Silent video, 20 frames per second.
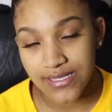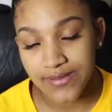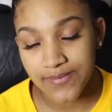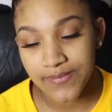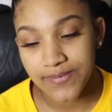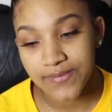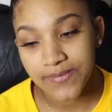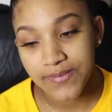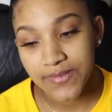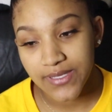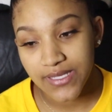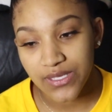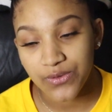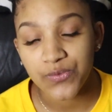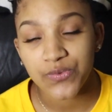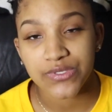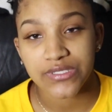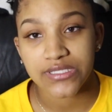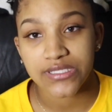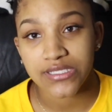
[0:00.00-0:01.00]
them.
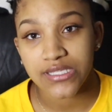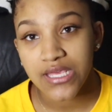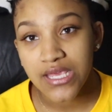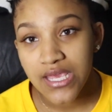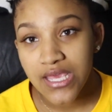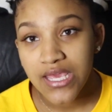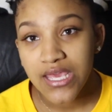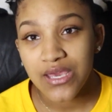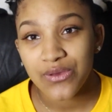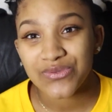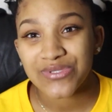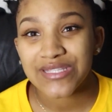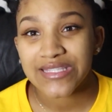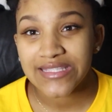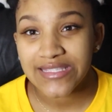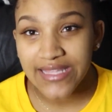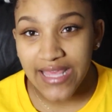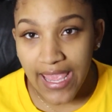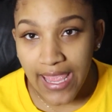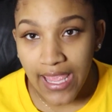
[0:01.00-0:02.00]
It was, it was
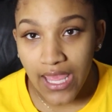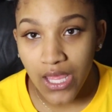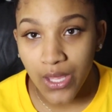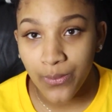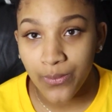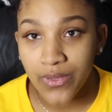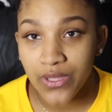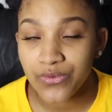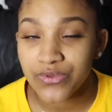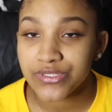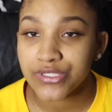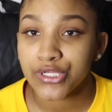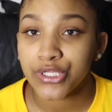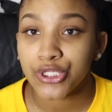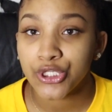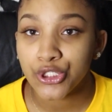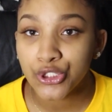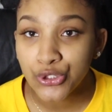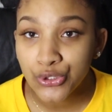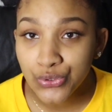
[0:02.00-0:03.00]
a scam. It was an
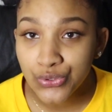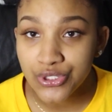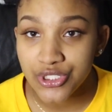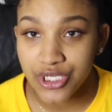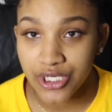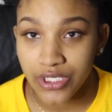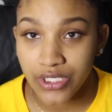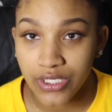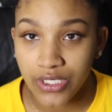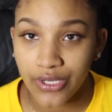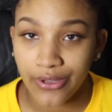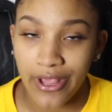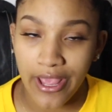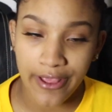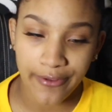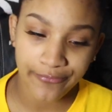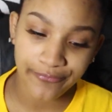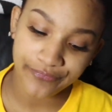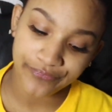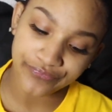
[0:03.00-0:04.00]
illusion,
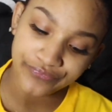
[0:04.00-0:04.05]
okay?